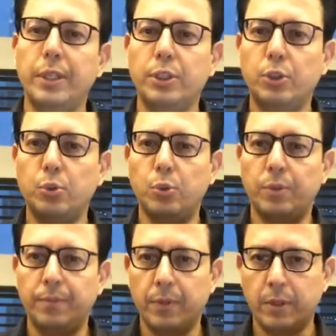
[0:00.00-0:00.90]
is to,
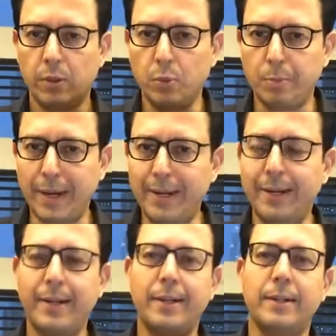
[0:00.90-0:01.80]
to
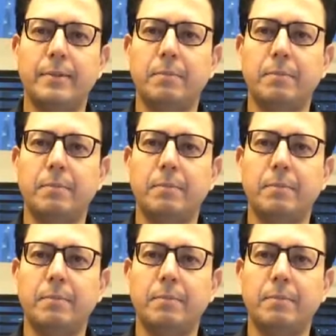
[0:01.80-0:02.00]
meditate.